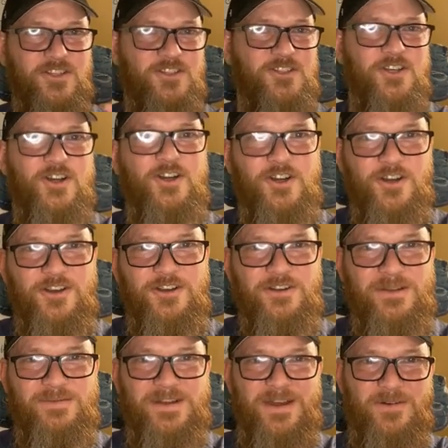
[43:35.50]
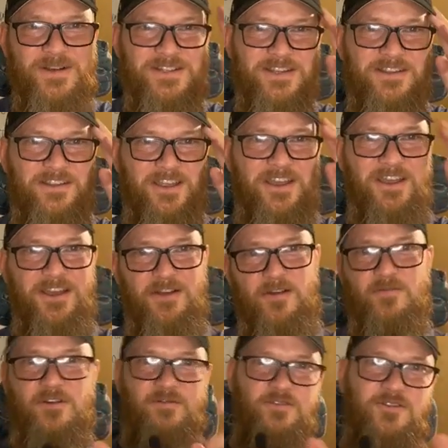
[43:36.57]
just to her, you know what I mean? I wasn't thinking,
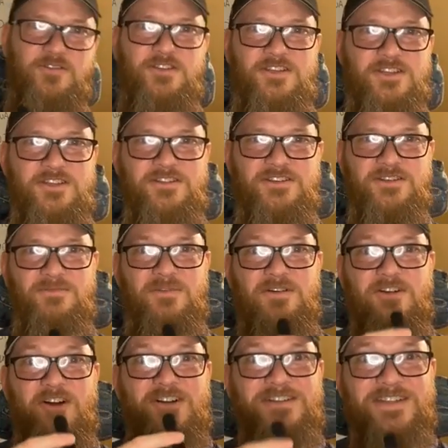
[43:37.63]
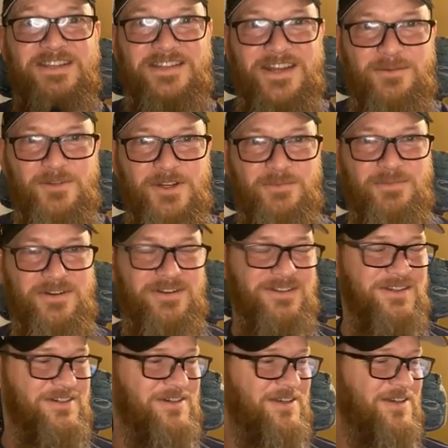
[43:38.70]
I'm going to turn this into some content that I'm going to put
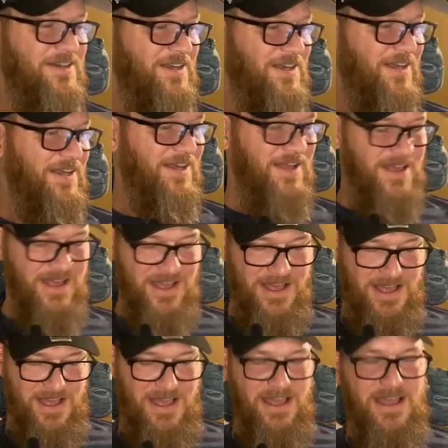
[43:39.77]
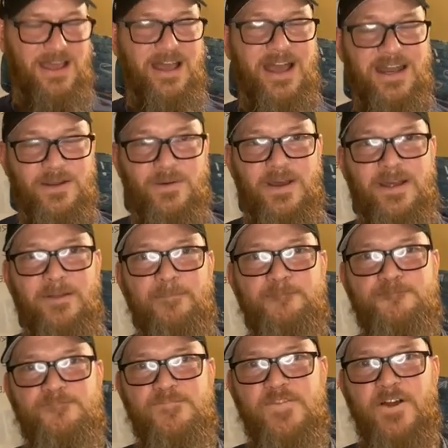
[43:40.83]
on the internet. Anyway,
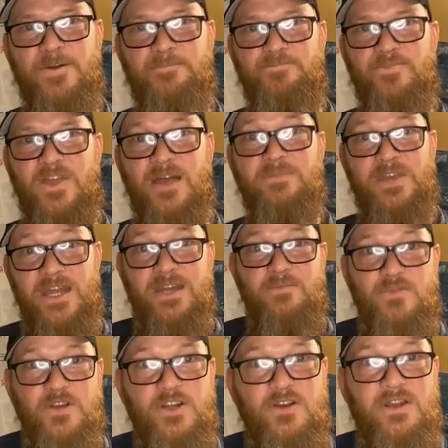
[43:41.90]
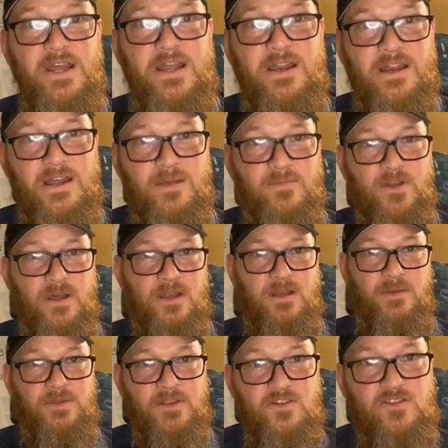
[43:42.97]
I'm getting pretty good at it.
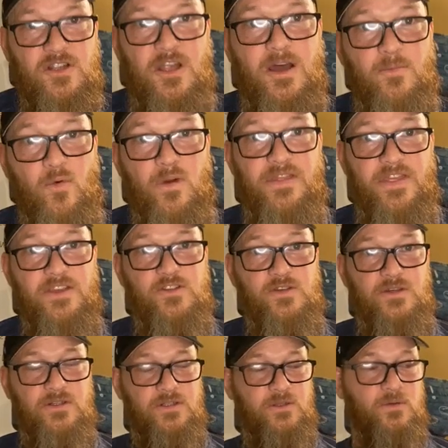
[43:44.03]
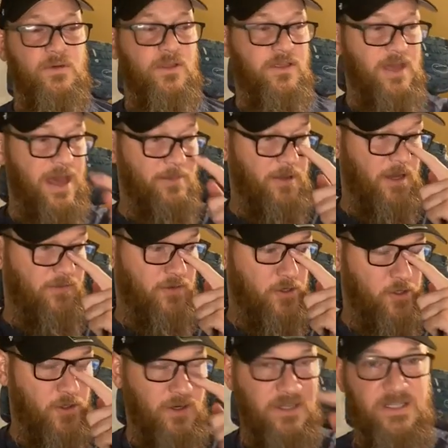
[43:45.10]
There's a lot more things you can do with CapCut
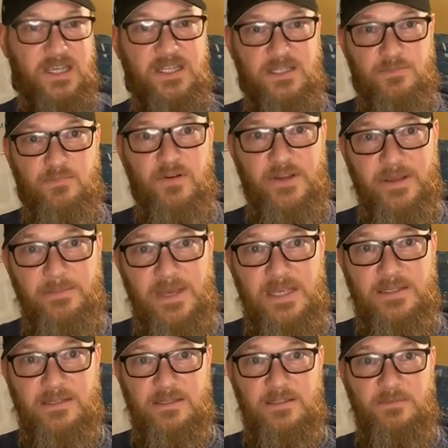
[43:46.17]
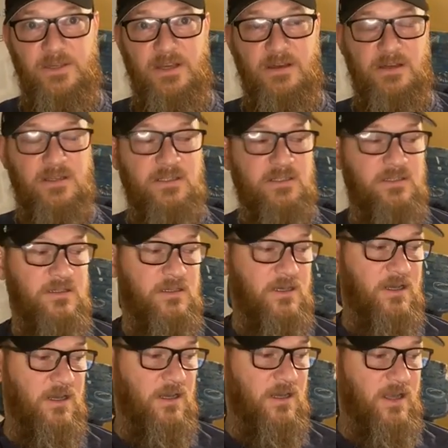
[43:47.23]
for sure. It's pretty amazing, to be honest.
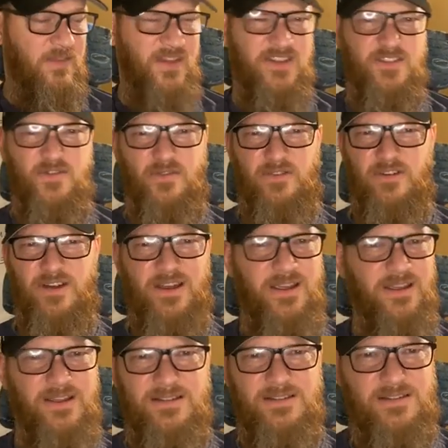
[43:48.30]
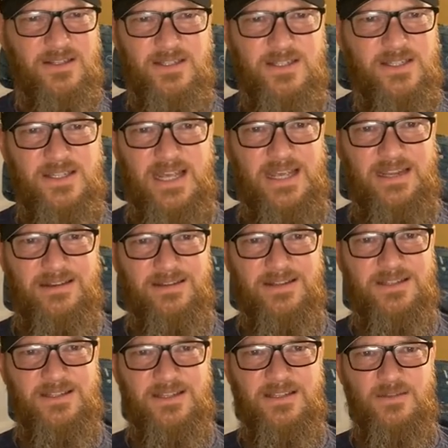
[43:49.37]
And it's free is insane.
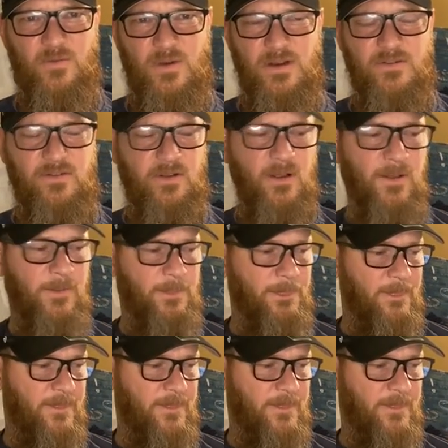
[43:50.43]
It's wonderful.